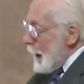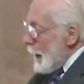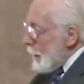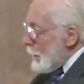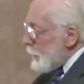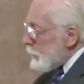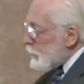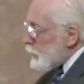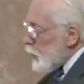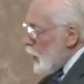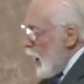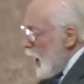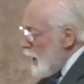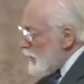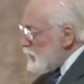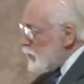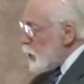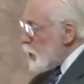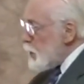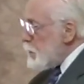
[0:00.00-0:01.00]
The
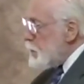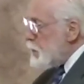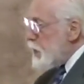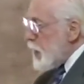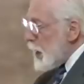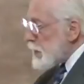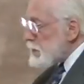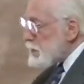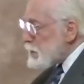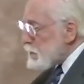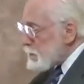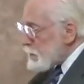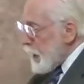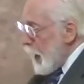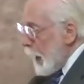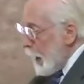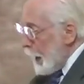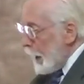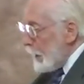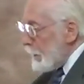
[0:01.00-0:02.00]
proverb that
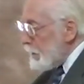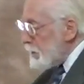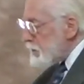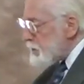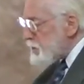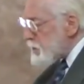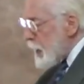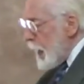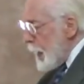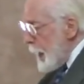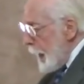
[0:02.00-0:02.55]
says,